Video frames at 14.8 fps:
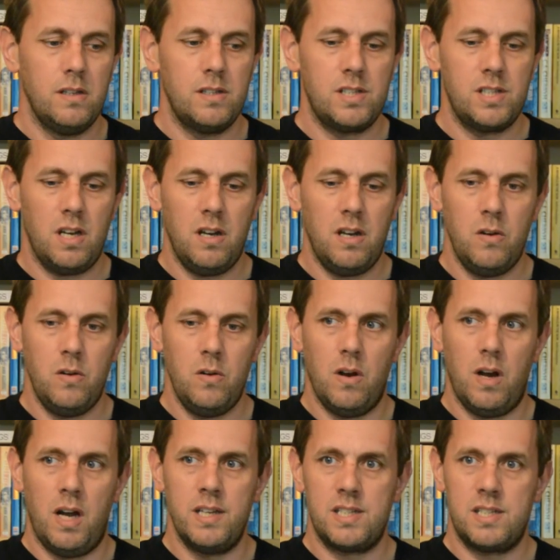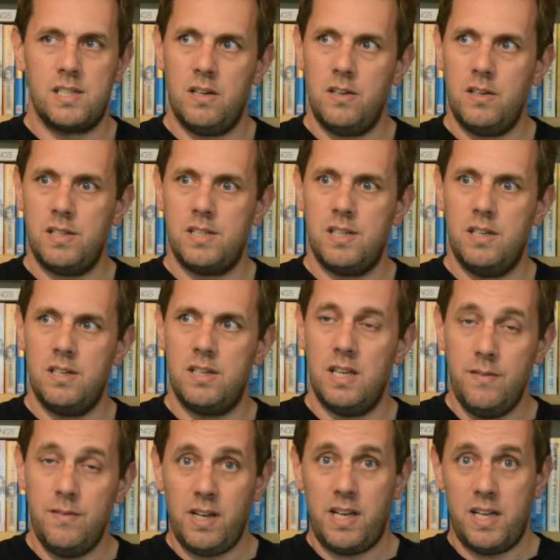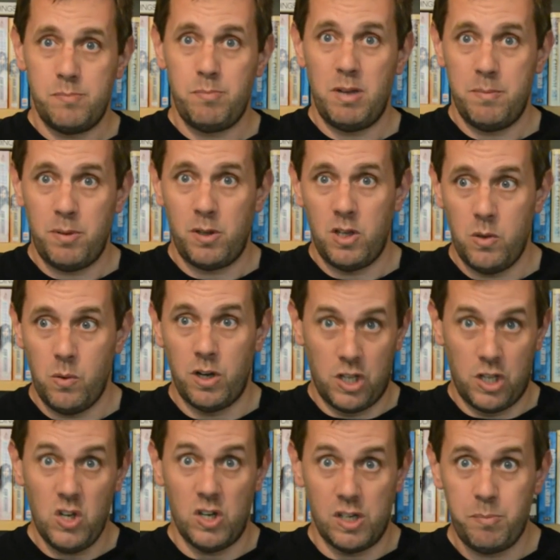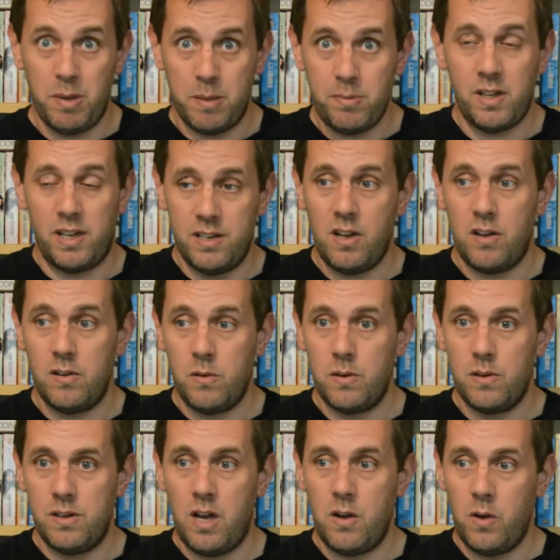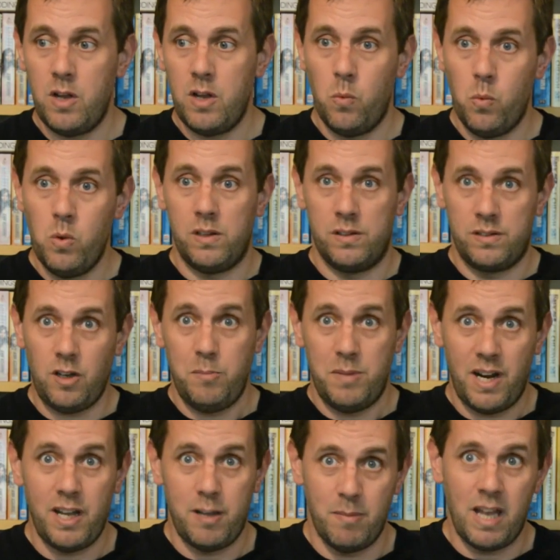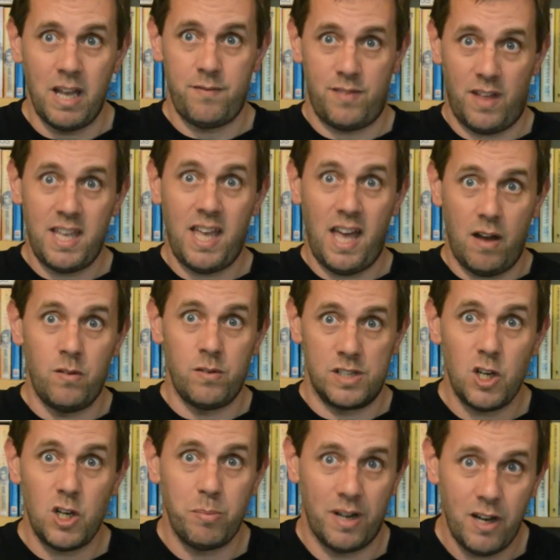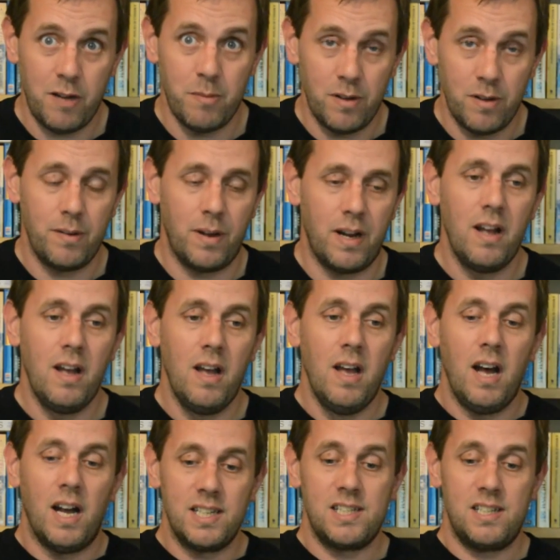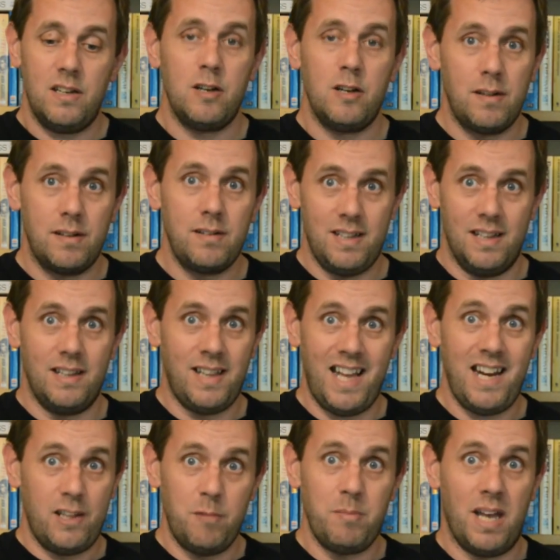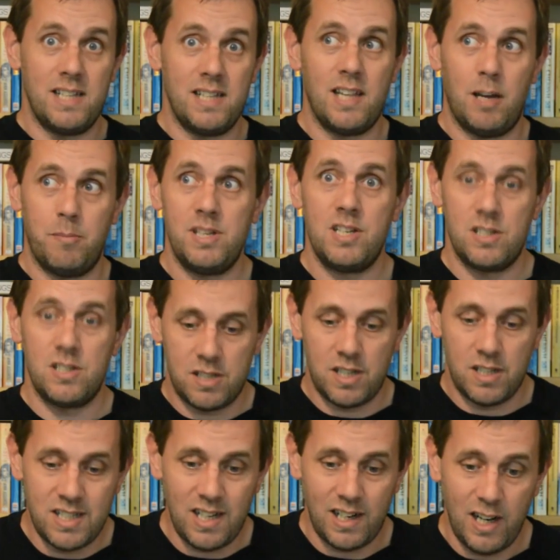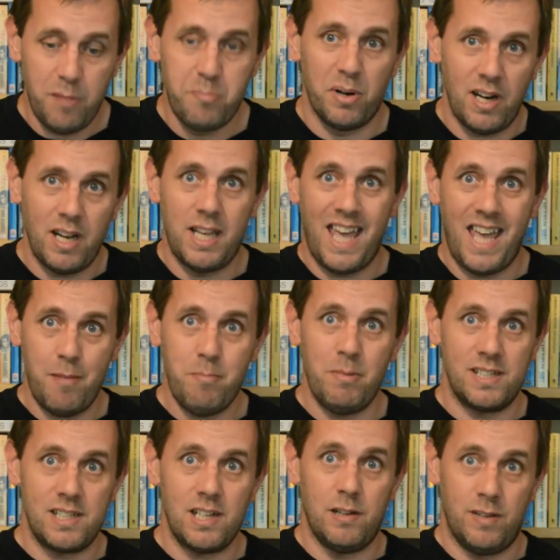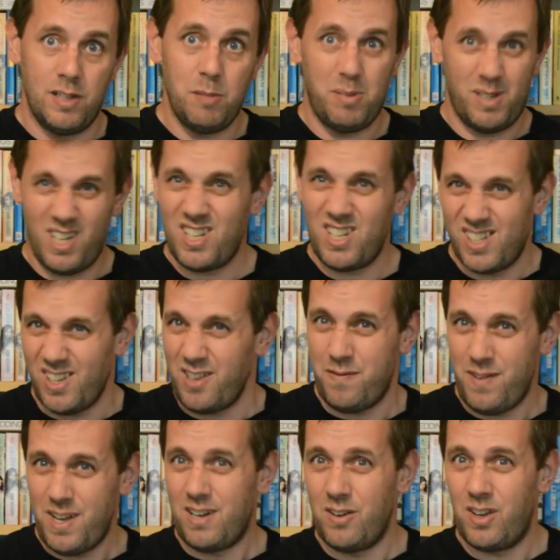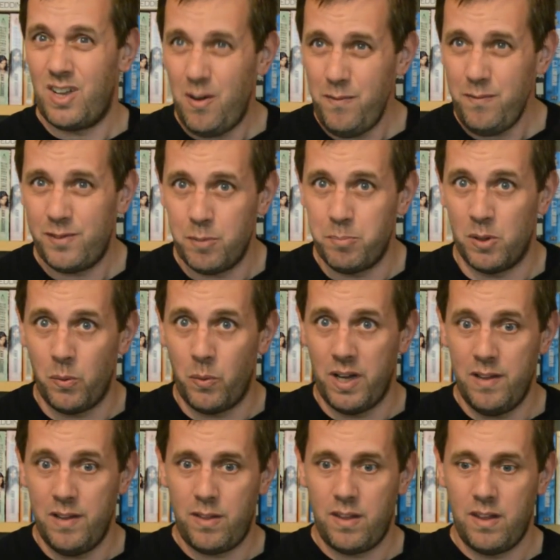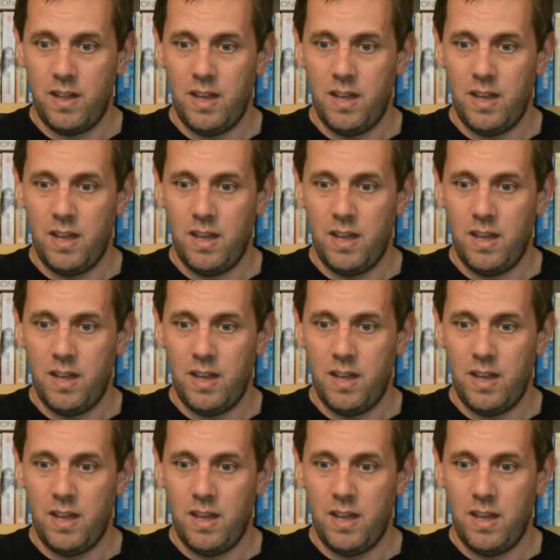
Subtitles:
So I started, even against people who are good, people I know who will dominate me if they get on top and I'm up there, I started letting them get to that position to deliberately get myself in the positions I feel uncomfortable with